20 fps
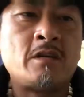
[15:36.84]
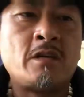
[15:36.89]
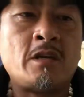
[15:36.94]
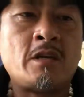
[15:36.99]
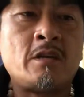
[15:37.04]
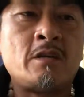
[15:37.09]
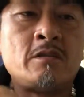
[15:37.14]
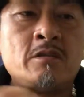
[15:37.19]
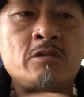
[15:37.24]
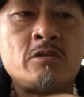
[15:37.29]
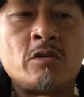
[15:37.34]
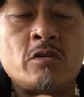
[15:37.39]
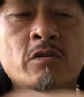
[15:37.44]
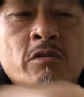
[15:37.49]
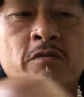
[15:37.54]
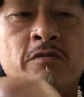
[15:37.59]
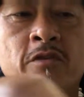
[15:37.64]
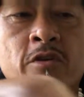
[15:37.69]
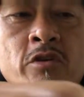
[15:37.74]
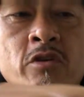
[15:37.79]
And so
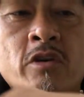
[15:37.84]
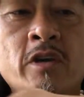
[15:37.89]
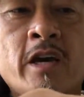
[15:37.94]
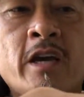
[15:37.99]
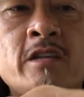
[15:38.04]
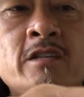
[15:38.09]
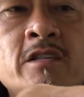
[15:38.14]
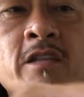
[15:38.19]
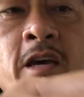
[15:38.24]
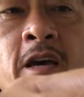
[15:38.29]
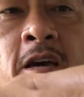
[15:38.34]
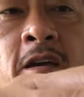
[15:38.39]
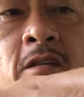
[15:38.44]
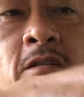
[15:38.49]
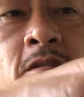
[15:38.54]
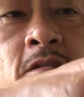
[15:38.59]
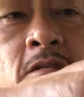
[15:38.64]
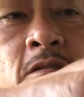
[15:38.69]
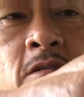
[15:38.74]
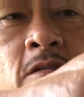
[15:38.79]
for you guys that
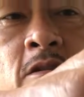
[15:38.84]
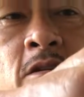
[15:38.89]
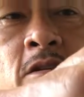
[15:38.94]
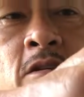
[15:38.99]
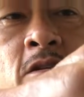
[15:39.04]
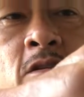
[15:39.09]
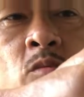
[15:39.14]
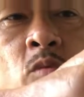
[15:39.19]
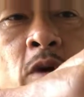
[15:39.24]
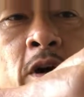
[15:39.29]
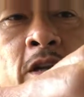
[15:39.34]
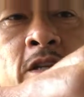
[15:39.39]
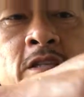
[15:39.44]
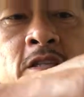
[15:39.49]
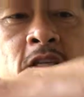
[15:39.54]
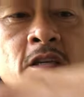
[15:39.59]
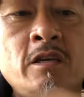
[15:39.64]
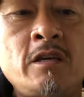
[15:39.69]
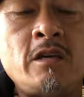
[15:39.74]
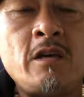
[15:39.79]
want to
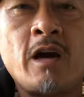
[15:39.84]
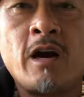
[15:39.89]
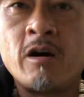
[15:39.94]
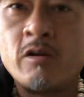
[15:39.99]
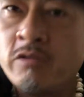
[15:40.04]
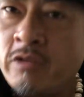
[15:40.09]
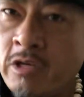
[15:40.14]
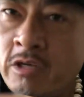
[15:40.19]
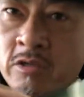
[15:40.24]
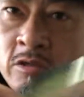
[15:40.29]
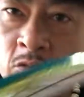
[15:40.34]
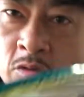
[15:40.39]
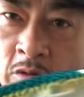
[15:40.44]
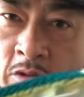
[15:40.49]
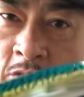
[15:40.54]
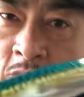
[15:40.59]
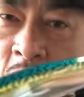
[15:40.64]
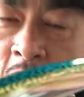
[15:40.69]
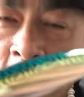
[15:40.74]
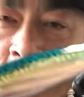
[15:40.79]
see how these
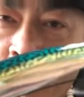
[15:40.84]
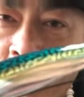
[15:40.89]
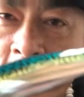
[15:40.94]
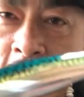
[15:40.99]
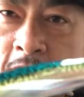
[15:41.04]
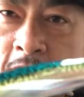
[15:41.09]
lures work,